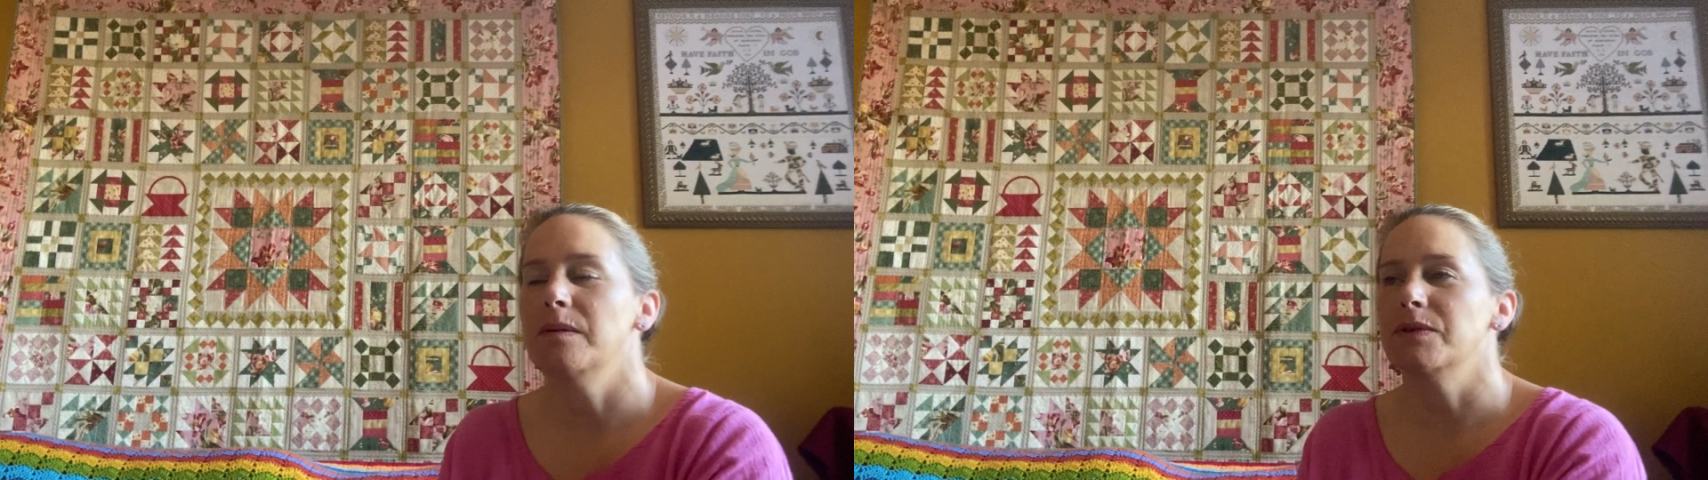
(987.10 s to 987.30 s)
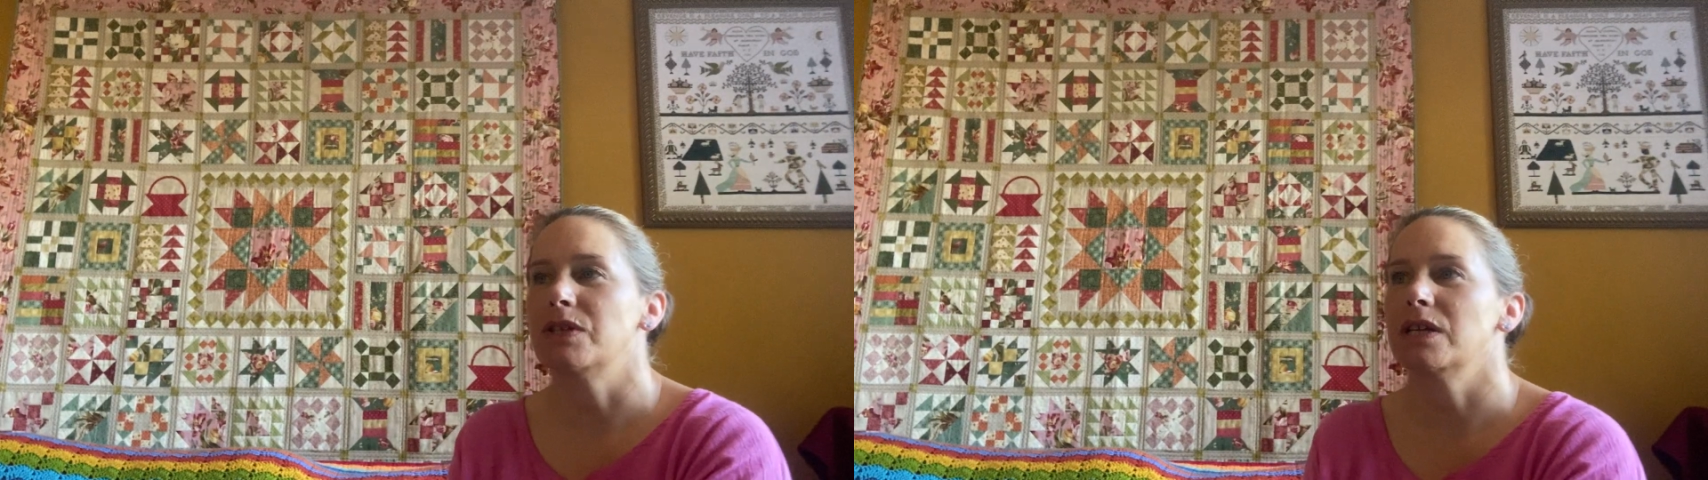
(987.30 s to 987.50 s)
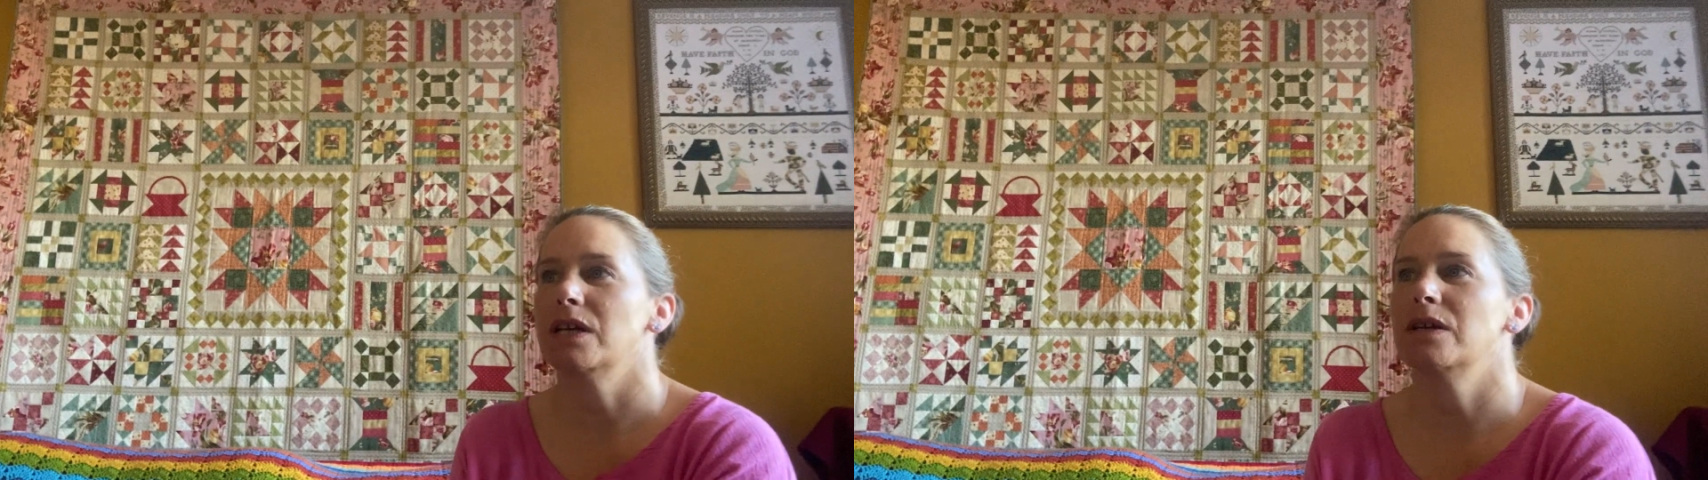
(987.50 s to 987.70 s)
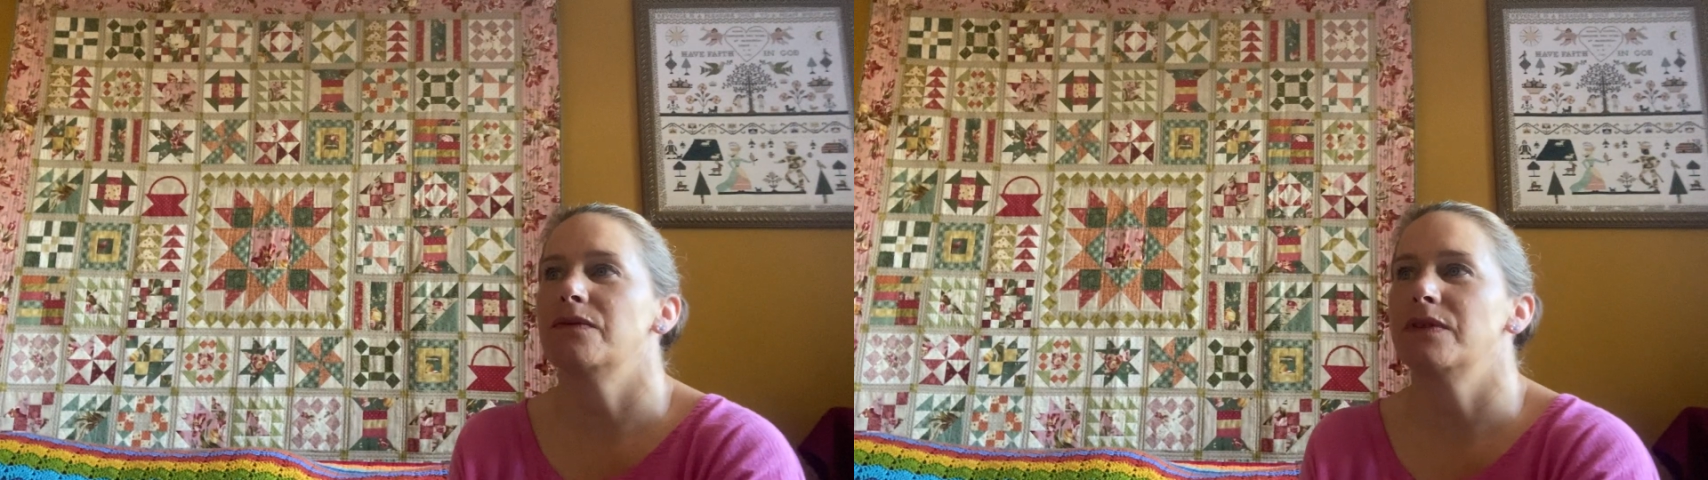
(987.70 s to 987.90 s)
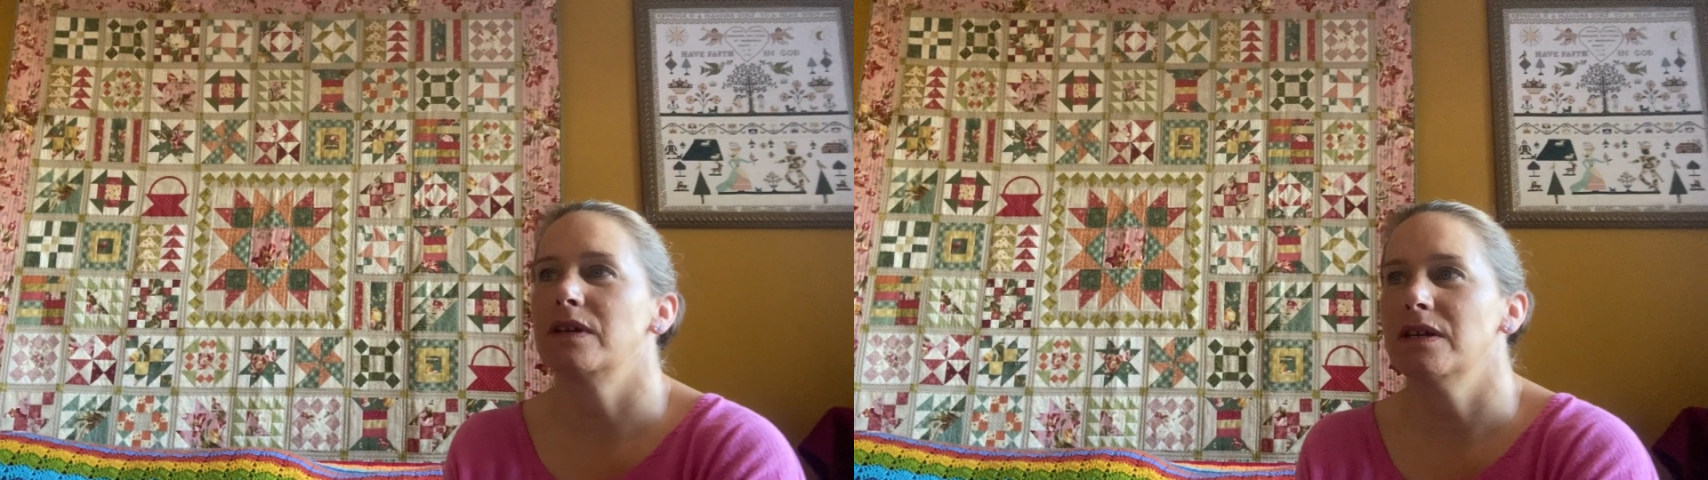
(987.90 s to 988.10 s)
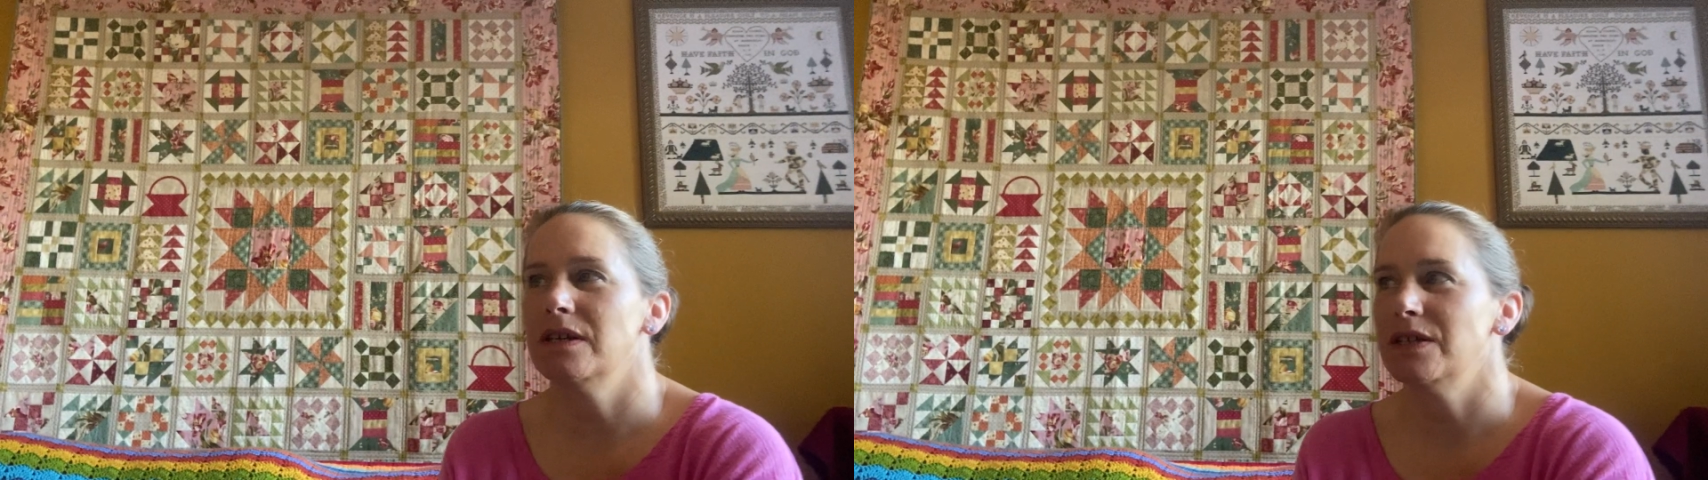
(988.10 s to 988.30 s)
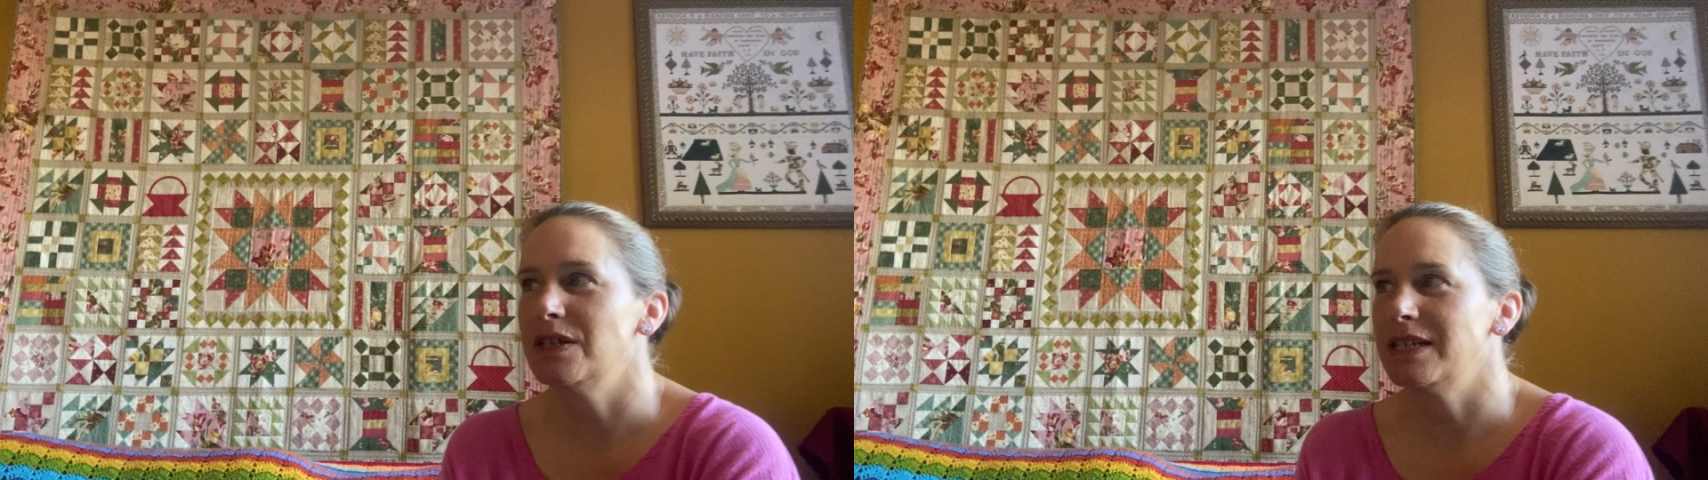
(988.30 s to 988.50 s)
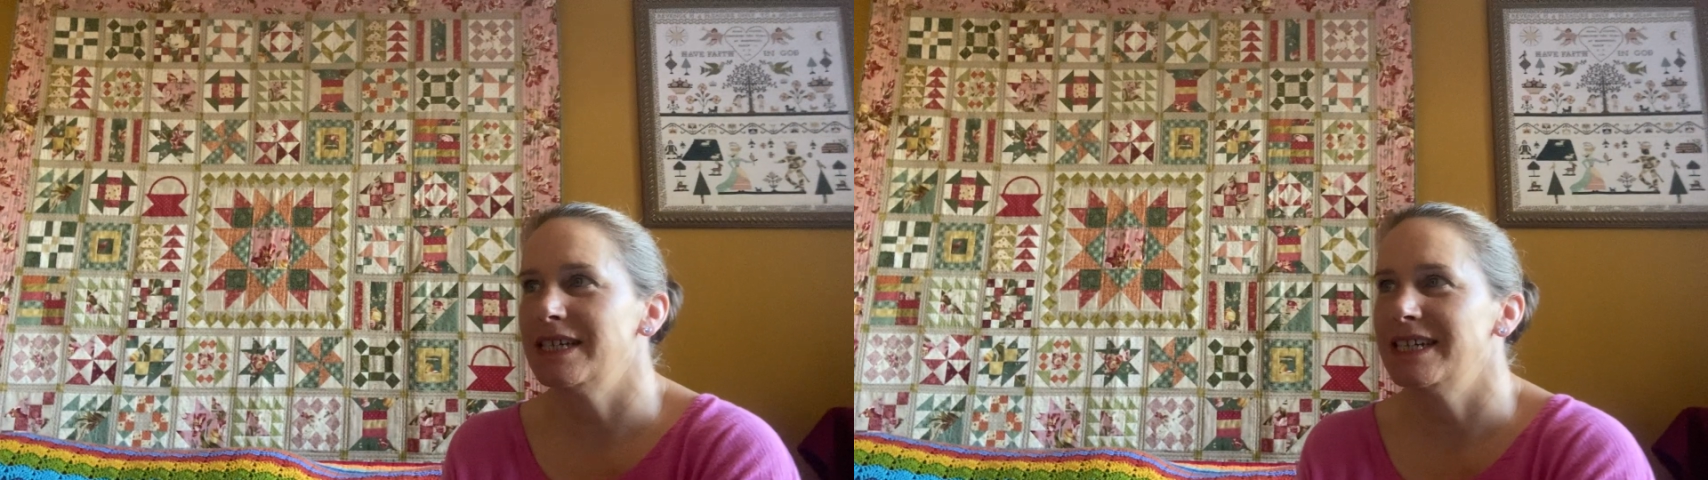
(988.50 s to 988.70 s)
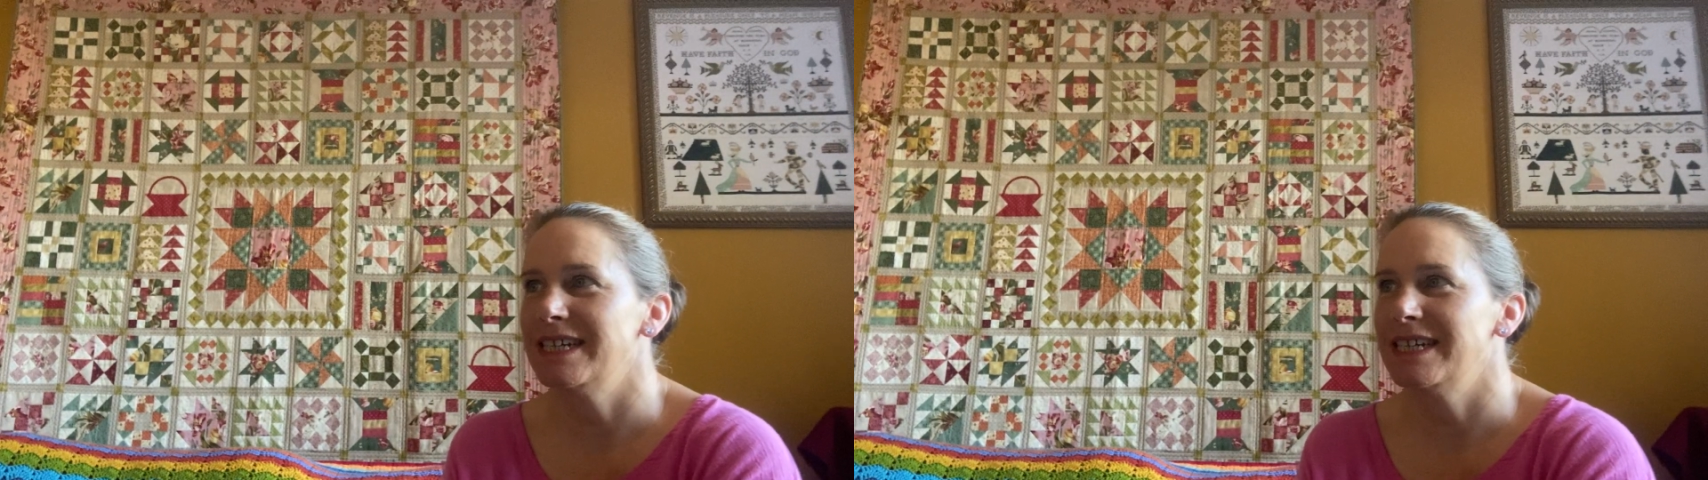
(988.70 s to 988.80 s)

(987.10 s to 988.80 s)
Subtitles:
So for the last